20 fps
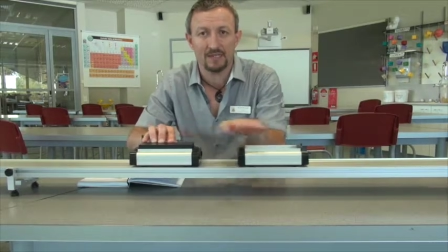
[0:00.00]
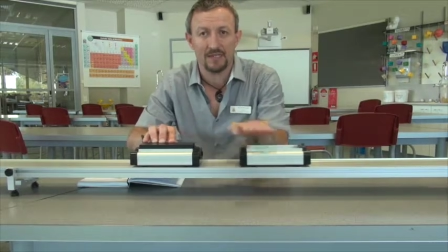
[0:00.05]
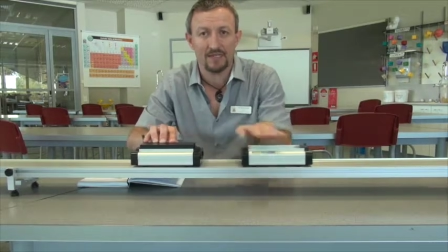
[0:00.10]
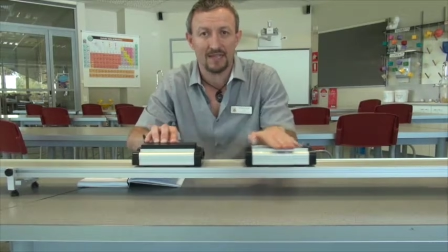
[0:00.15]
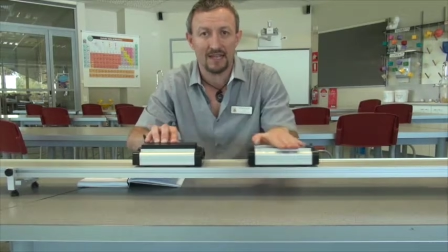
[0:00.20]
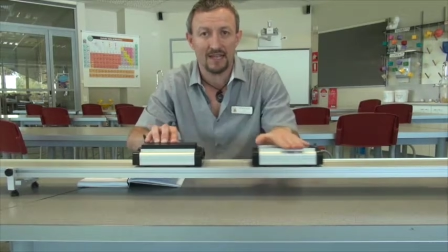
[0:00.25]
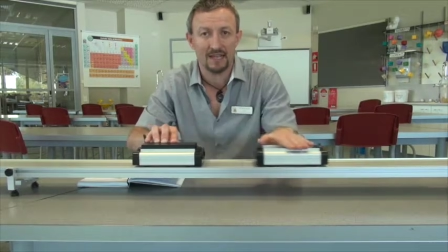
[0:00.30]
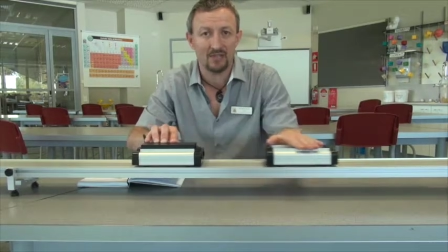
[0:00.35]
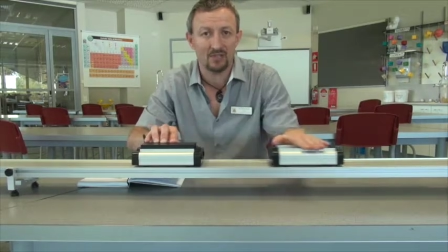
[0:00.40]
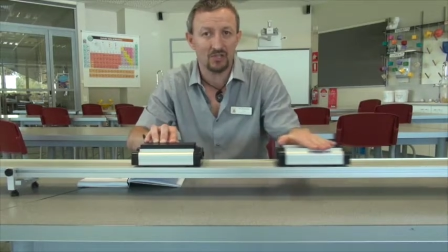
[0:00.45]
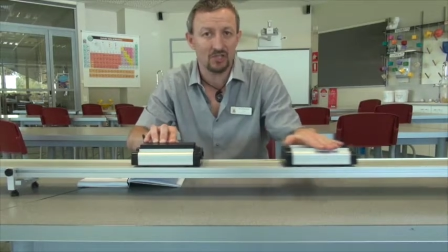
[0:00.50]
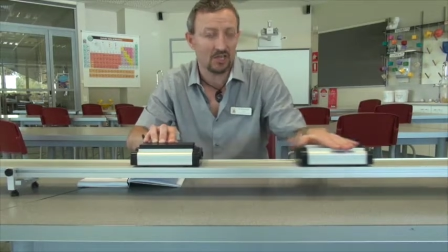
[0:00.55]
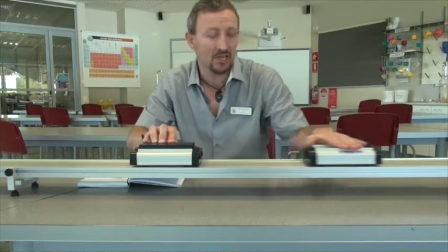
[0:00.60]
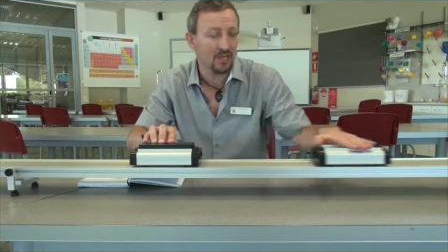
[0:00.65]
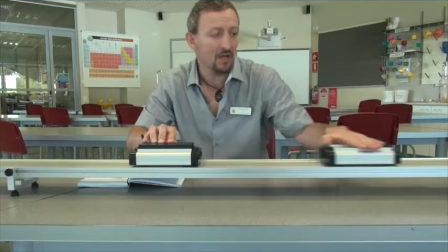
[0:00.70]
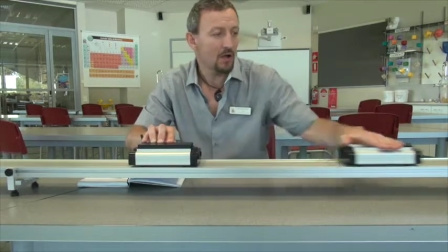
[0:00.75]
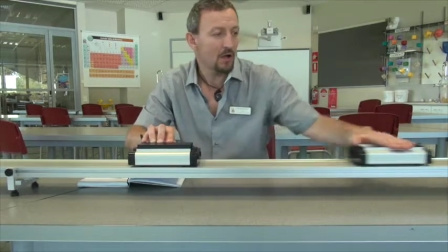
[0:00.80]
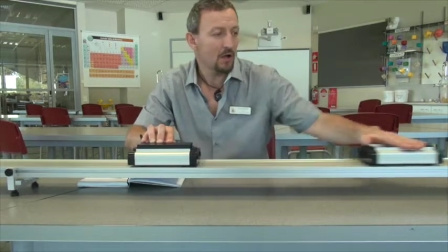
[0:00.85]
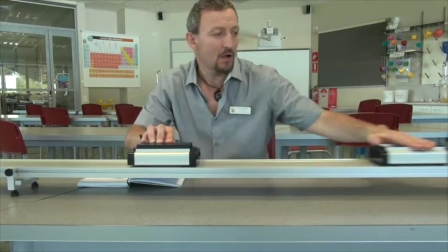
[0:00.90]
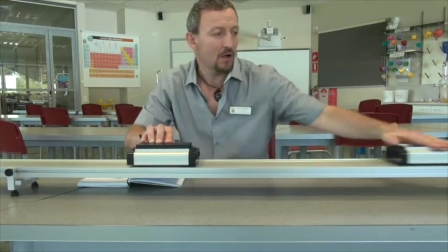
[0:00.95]
its energy
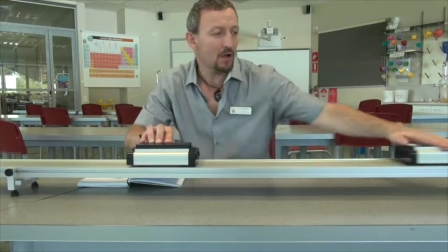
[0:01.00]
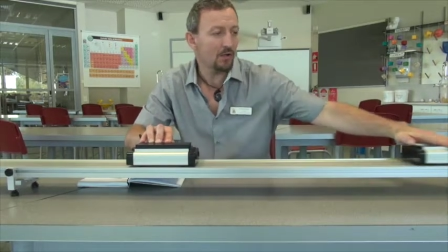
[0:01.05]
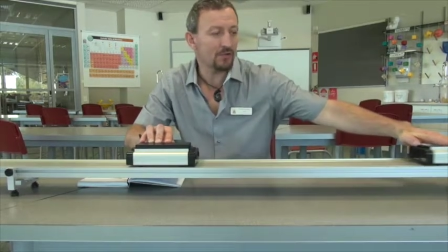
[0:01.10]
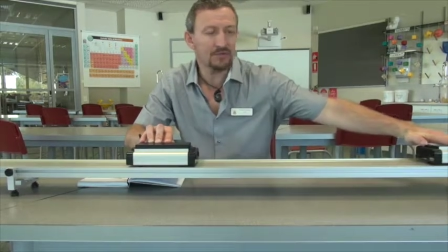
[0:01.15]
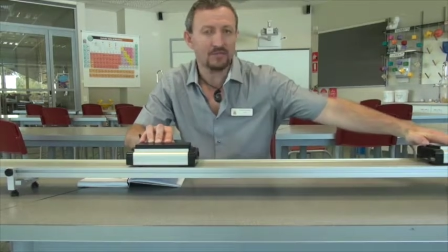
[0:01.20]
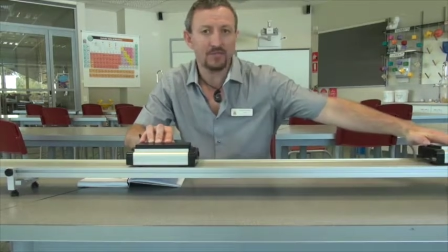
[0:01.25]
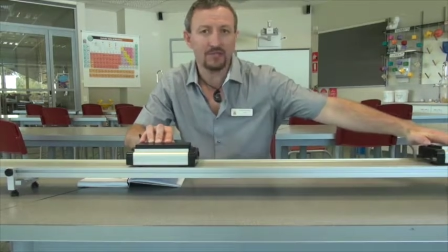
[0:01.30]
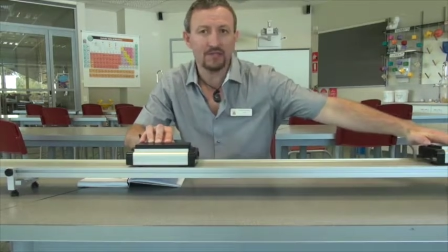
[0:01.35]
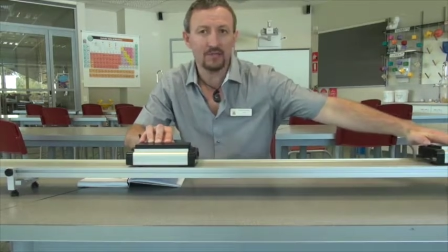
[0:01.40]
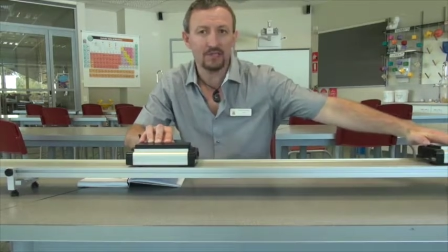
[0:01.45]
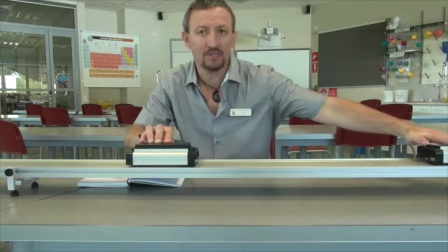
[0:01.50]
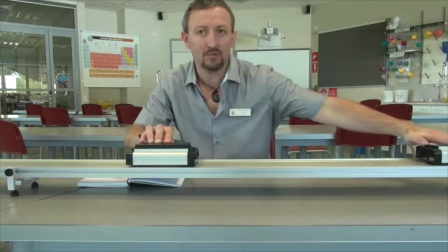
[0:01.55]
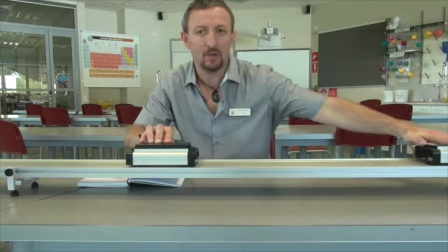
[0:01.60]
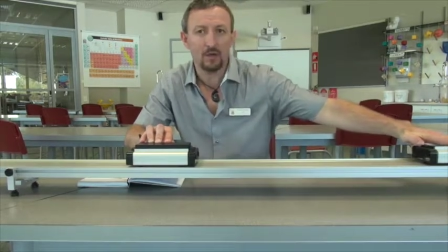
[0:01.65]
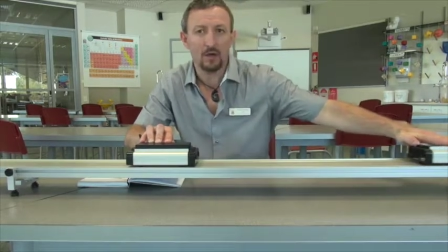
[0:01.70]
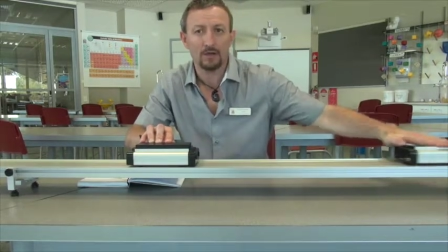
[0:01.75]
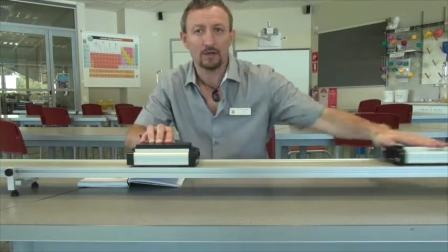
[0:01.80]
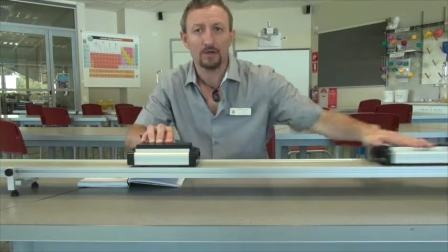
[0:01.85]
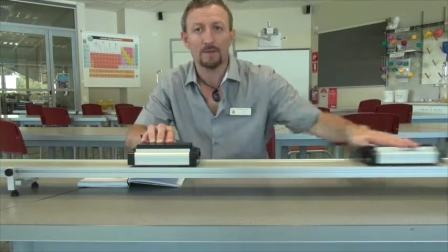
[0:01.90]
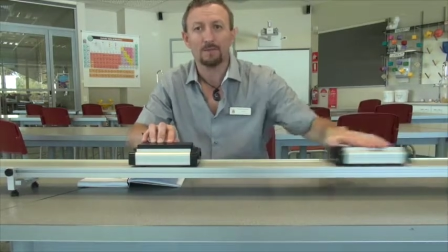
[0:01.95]
onto this
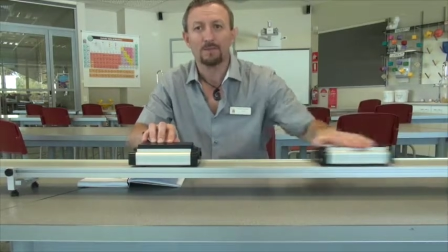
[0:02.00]
one.